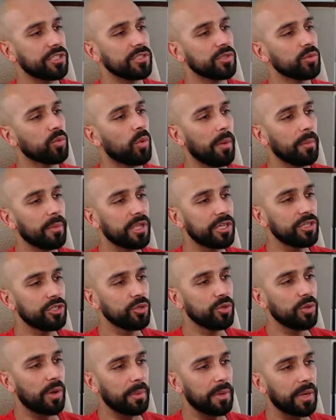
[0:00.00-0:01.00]
What I'm going to
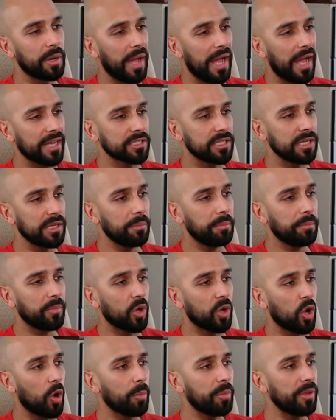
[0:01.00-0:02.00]
do, I'm going to actually
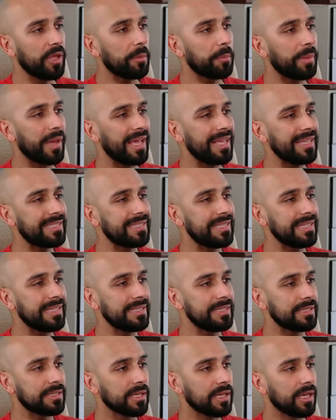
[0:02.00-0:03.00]
copy and paste
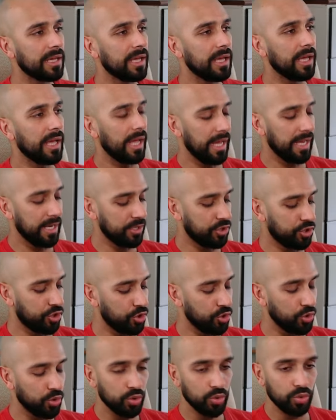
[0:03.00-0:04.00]
these
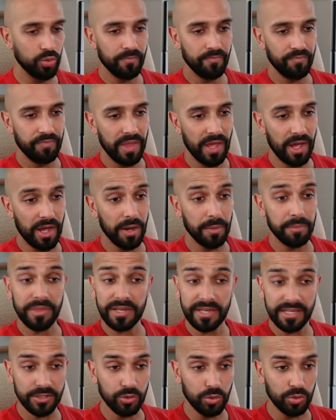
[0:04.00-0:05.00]
into the
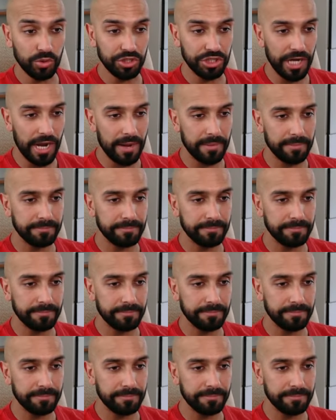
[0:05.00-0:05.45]
Discord chat